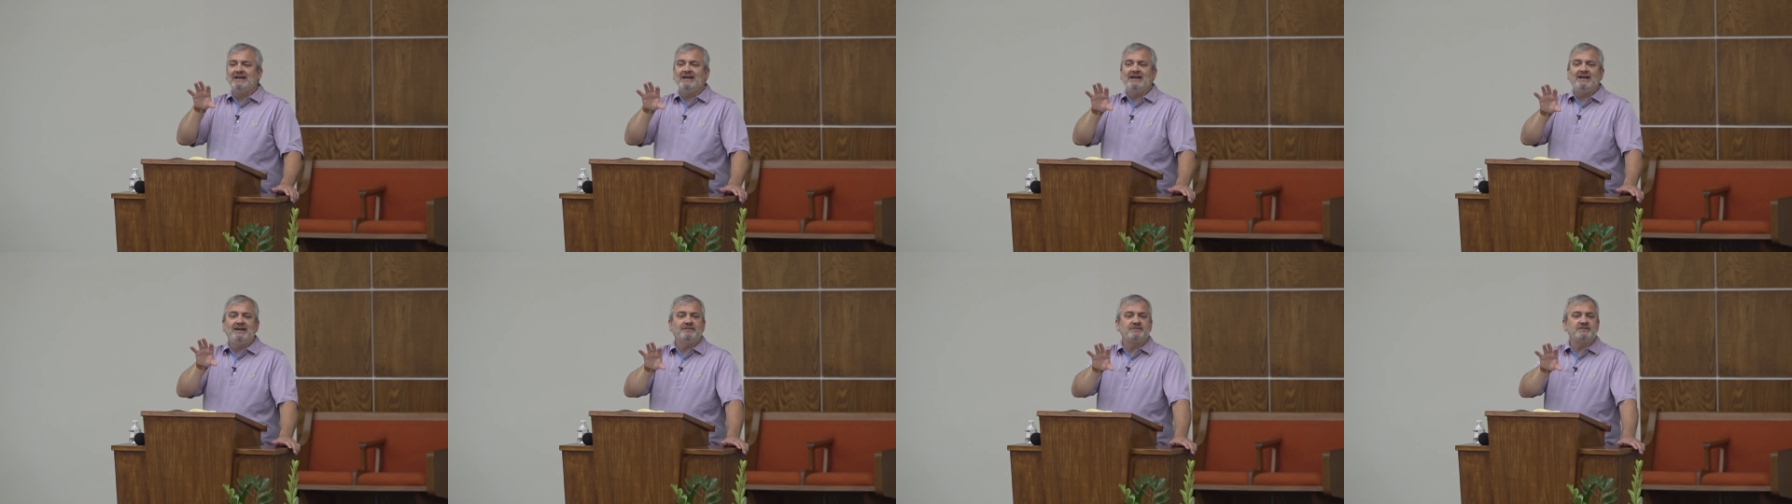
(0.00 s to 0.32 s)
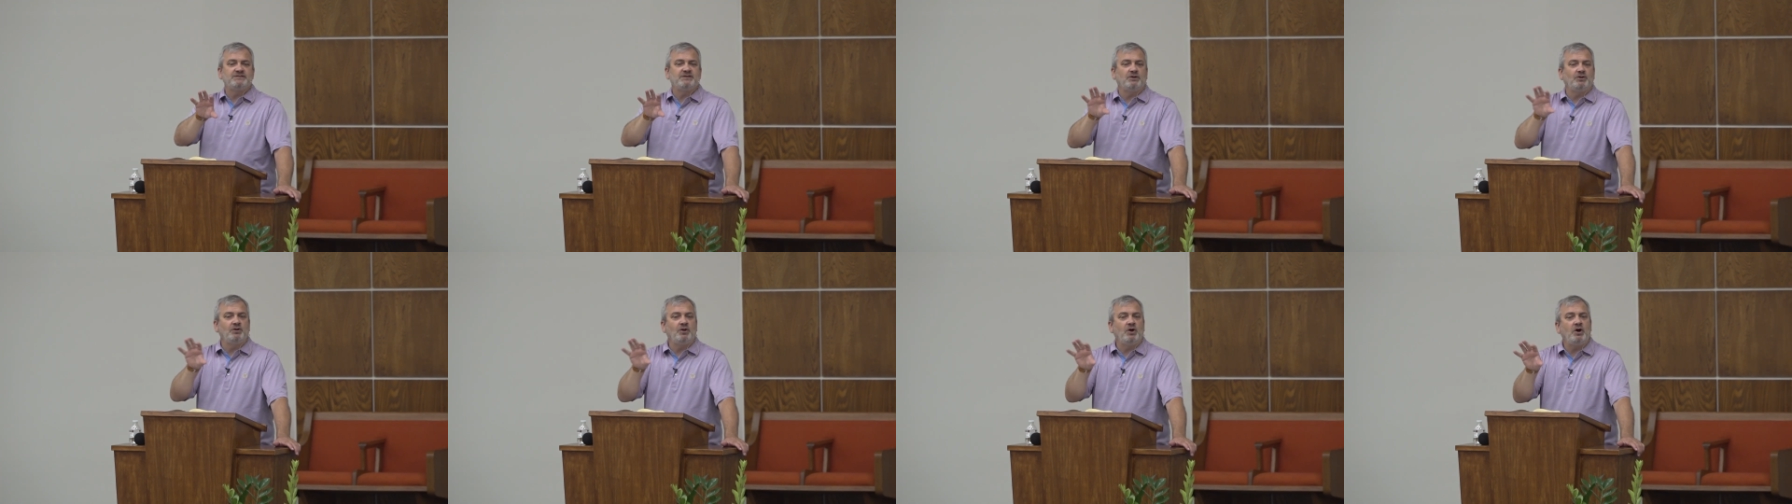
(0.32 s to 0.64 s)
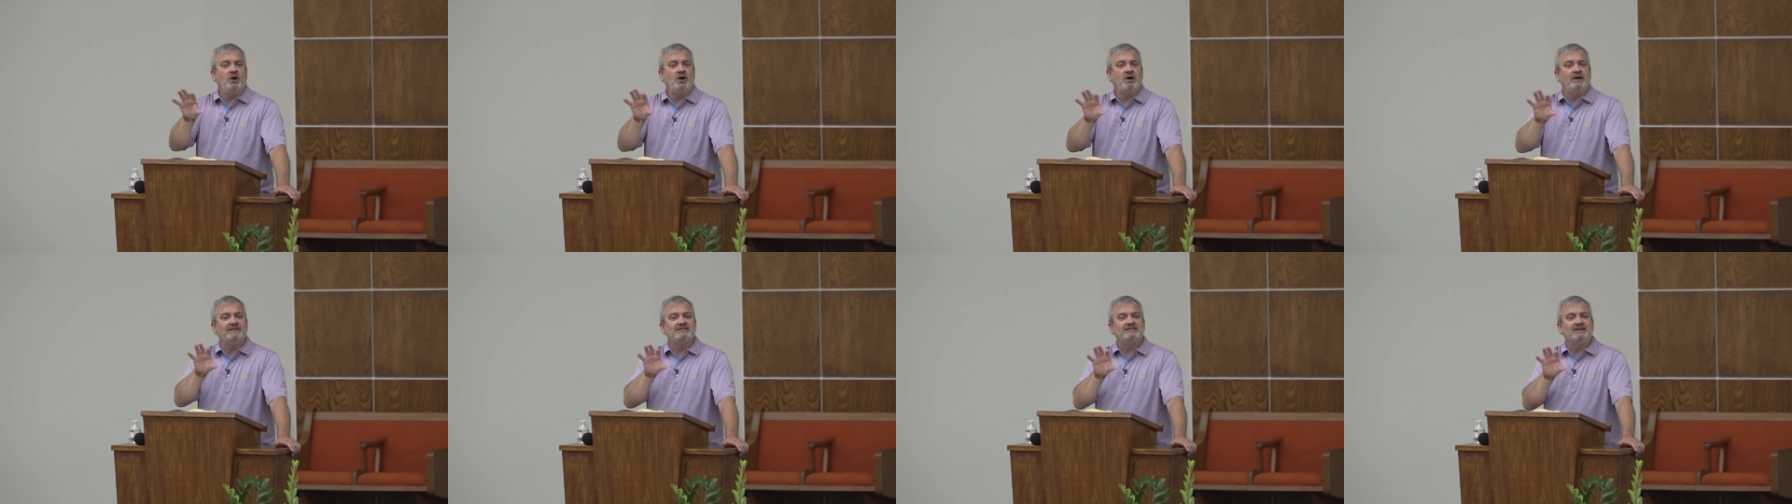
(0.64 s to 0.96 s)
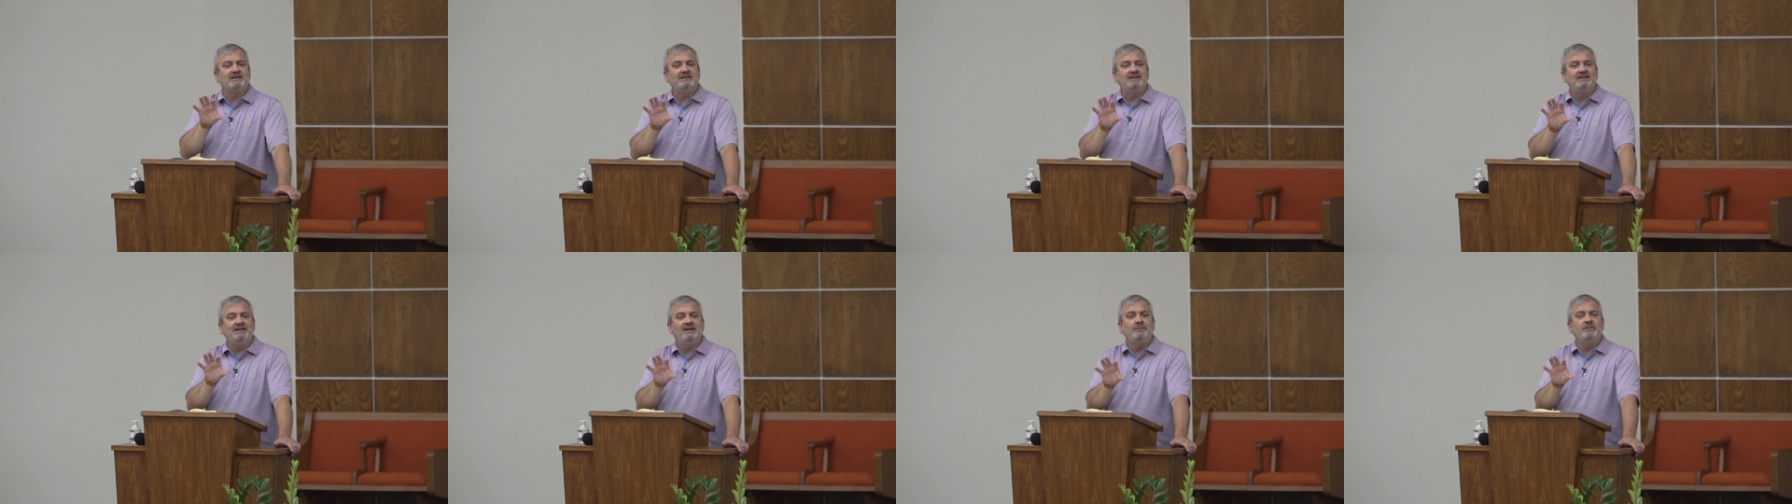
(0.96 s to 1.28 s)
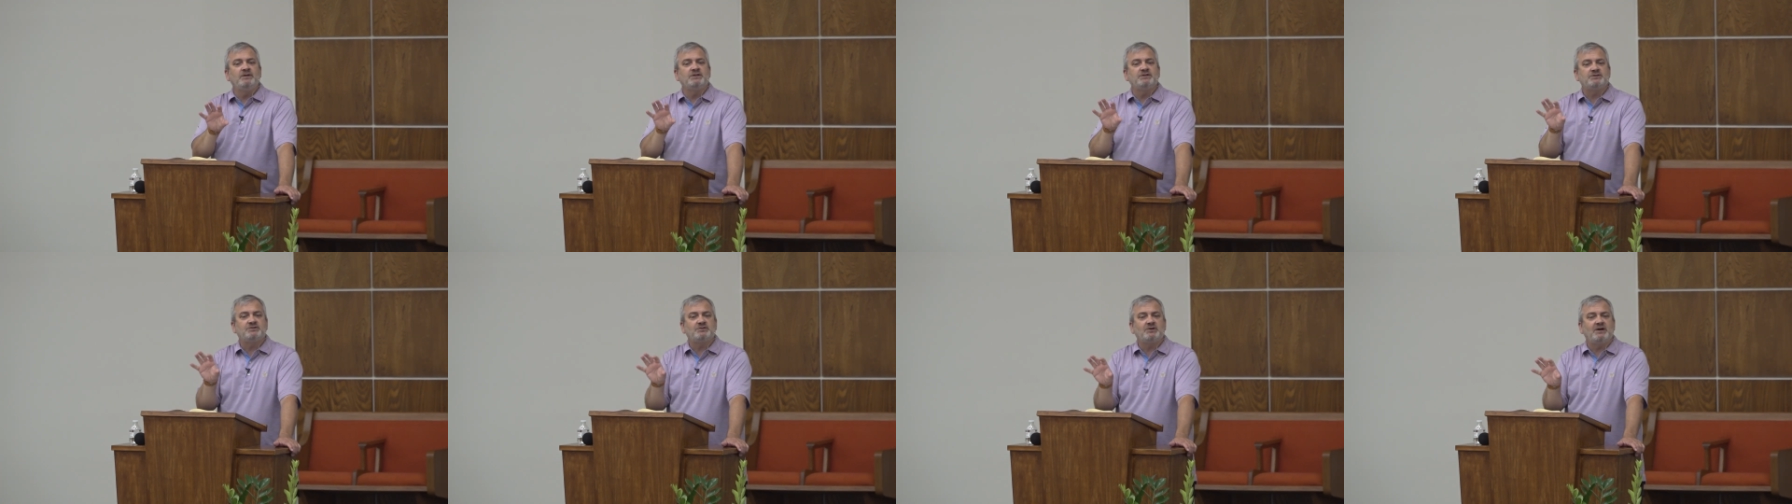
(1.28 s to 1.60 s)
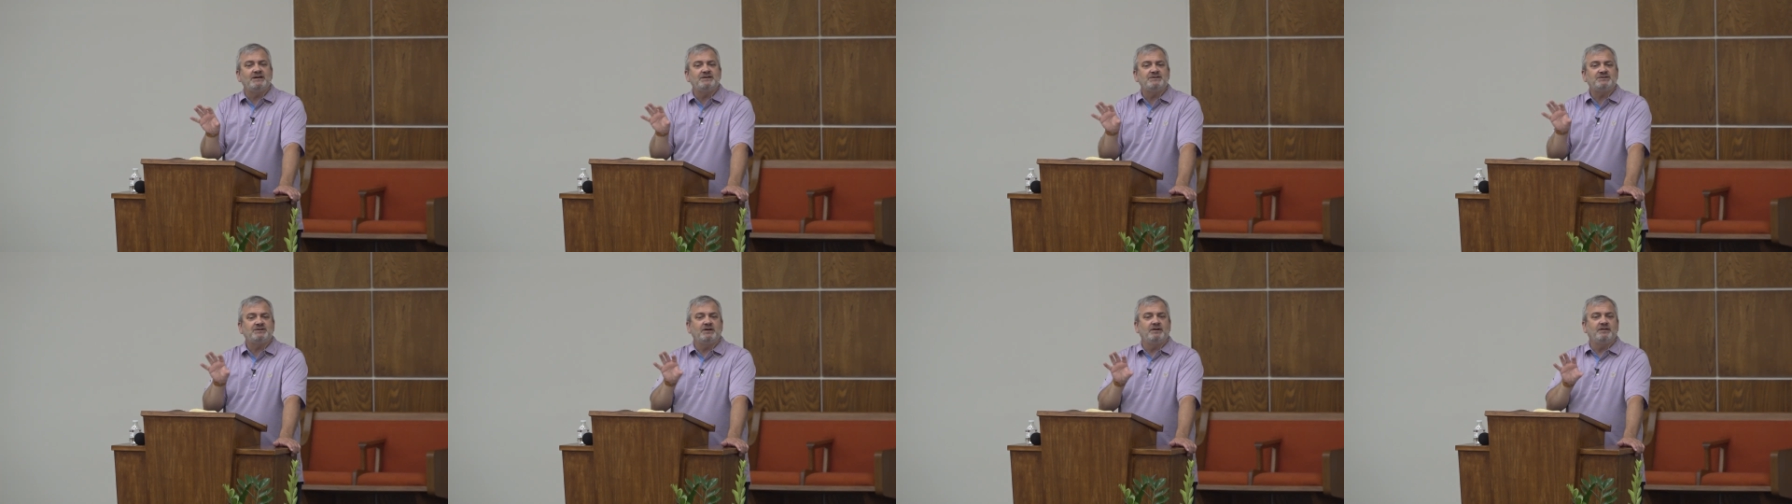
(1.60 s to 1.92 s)
he gives the law as a
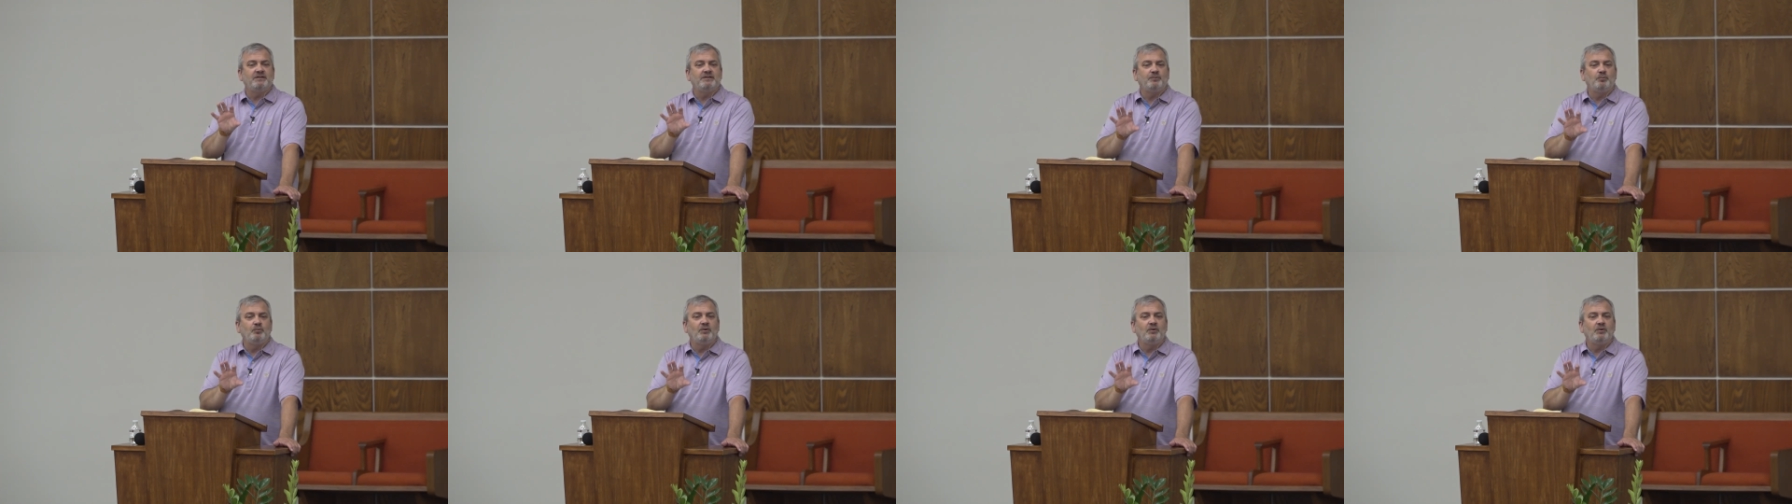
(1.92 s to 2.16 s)
demonstration of the